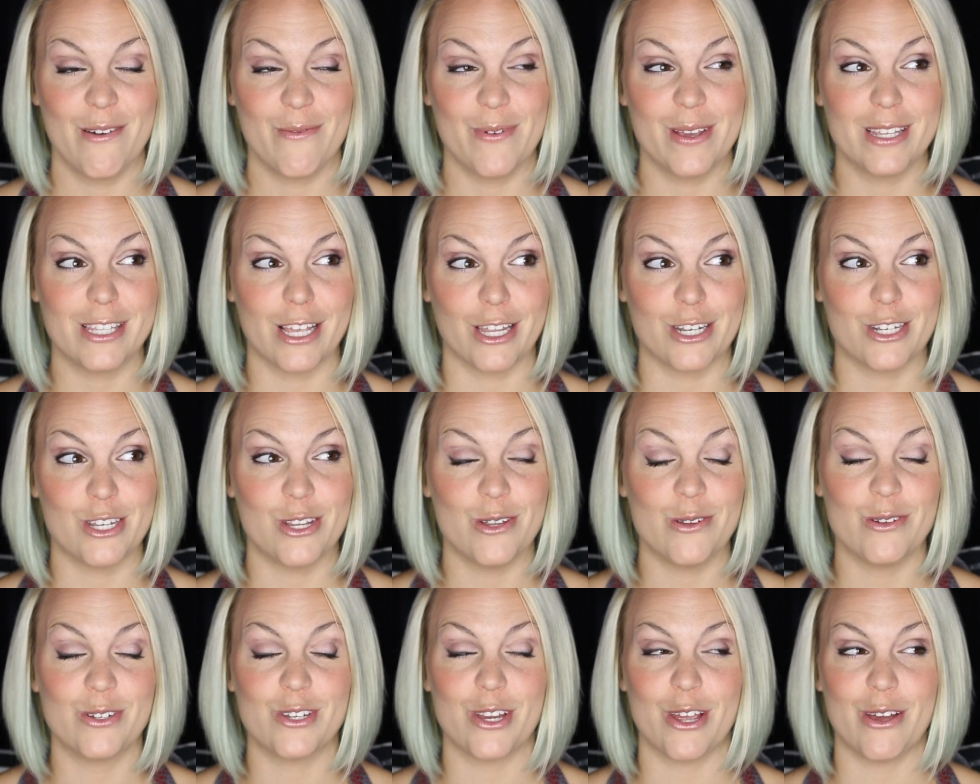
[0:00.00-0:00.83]
We saw
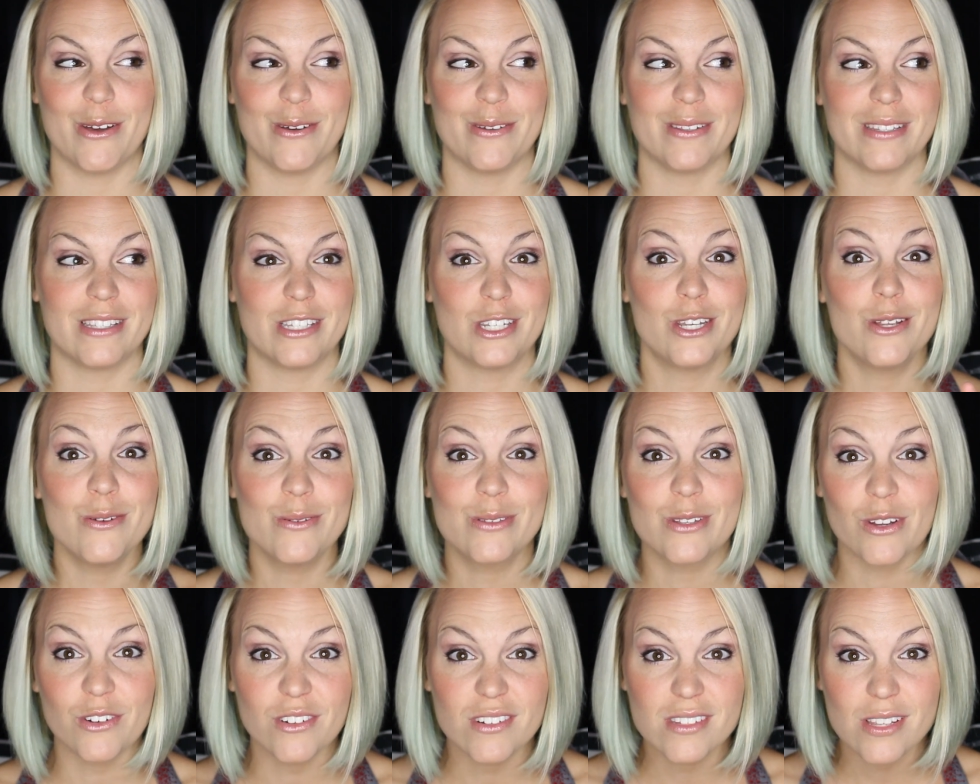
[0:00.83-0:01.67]
two shows, two
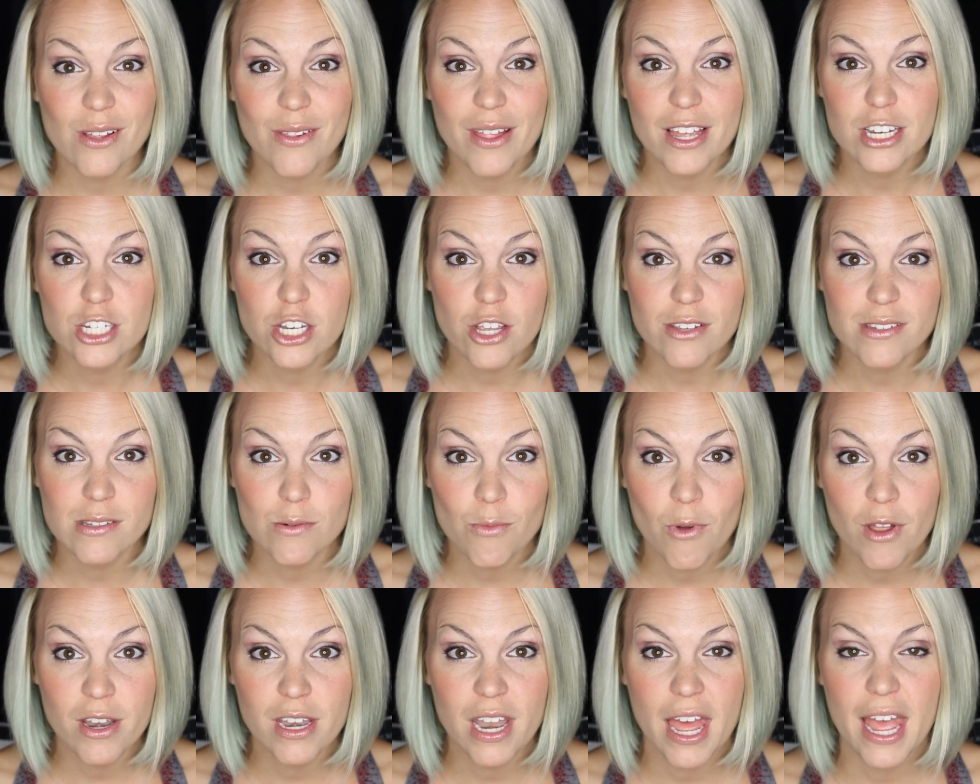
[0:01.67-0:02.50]
Cirque du Soleil shows
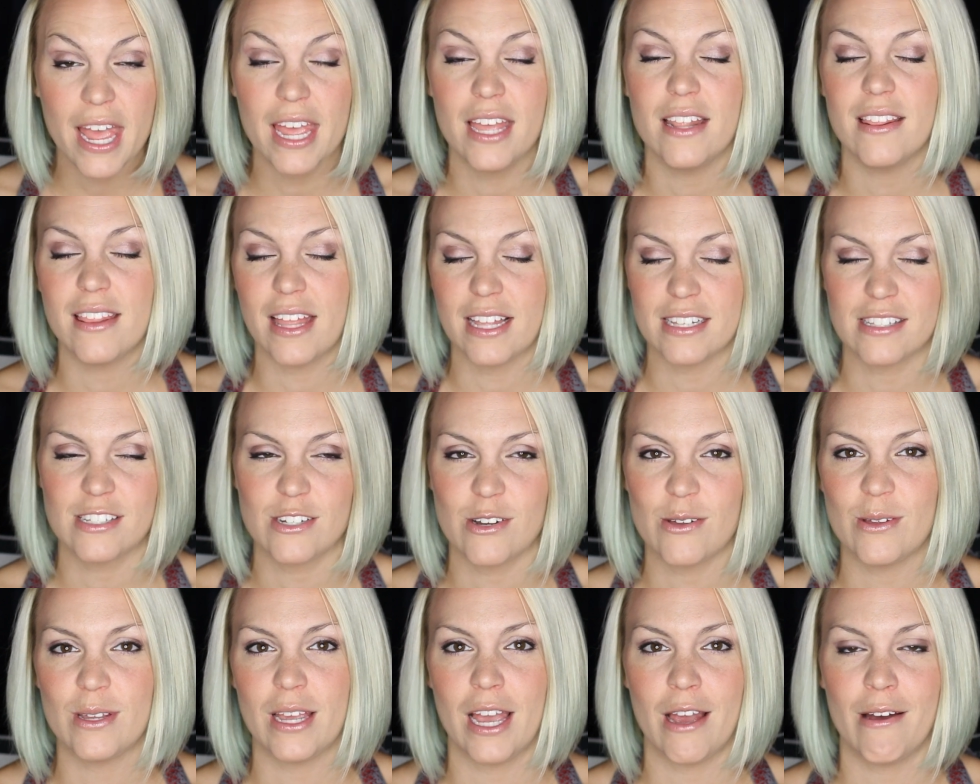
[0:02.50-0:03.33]
in one night. That's
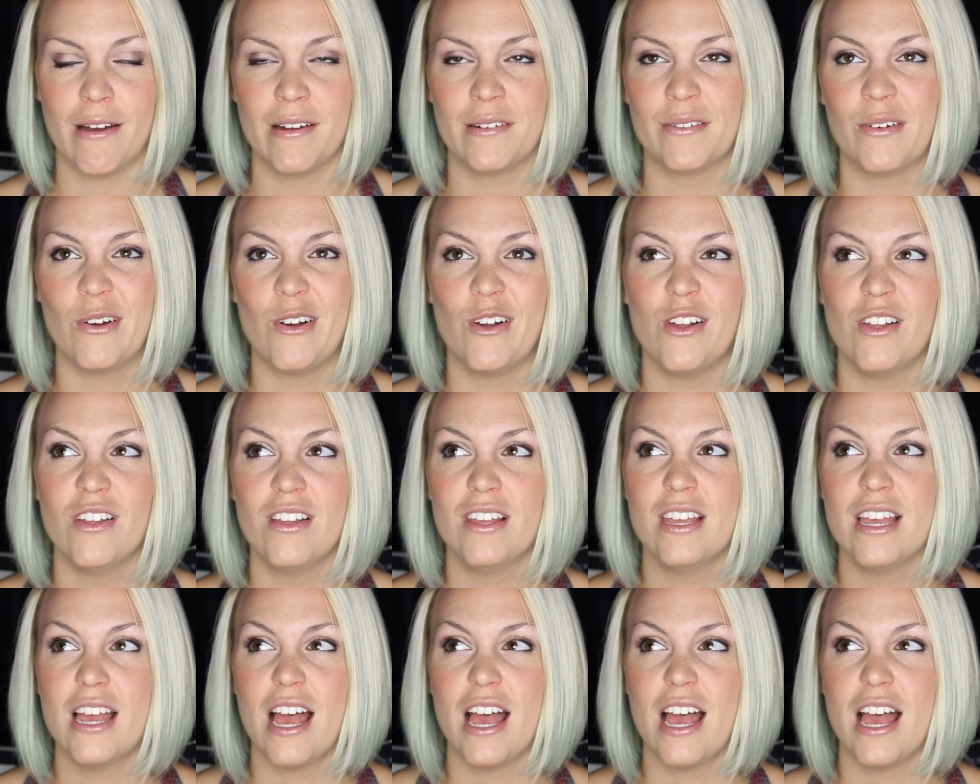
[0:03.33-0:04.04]
totally how I roll.